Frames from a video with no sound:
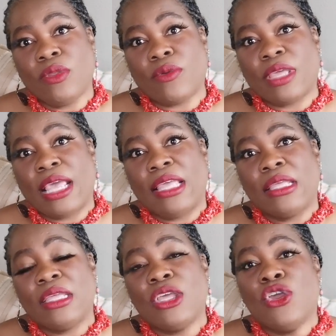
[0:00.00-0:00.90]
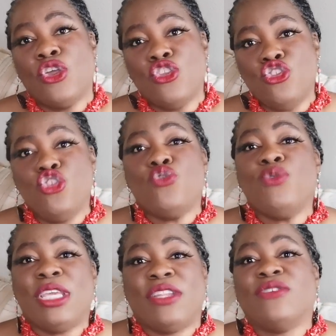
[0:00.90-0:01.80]
Okay, you
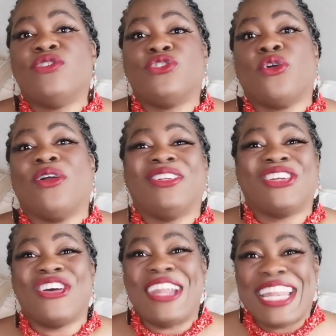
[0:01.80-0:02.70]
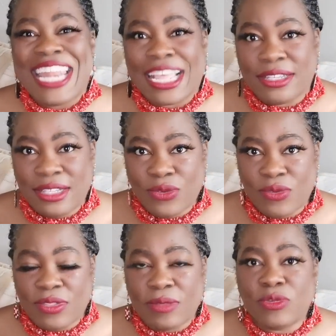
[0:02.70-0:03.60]
need to start connecting
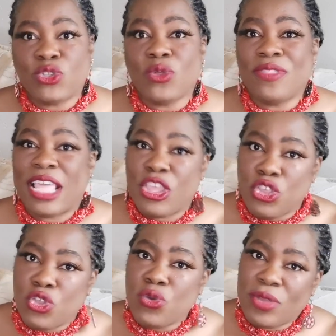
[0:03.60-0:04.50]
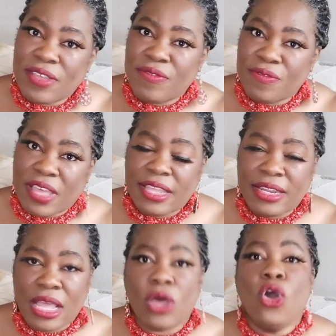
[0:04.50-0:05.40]
with them so that you can
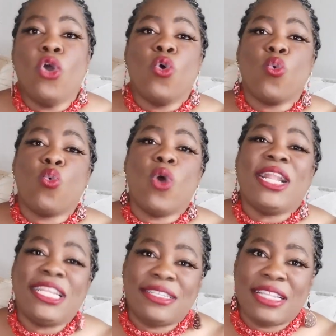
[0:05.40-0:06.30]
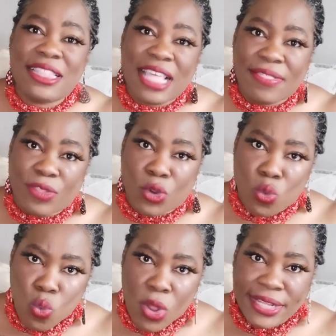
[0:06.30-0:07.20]
find out what is it that they're
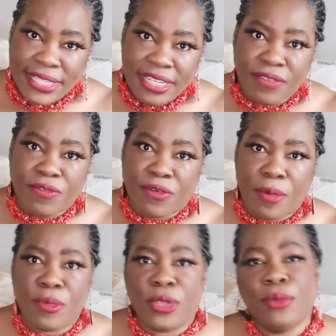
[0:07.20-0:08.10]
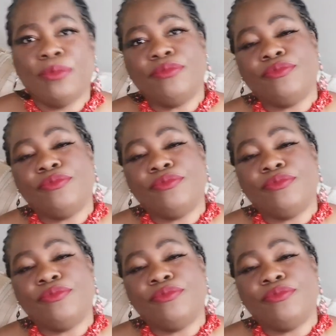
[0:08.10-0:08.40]
wanting from you.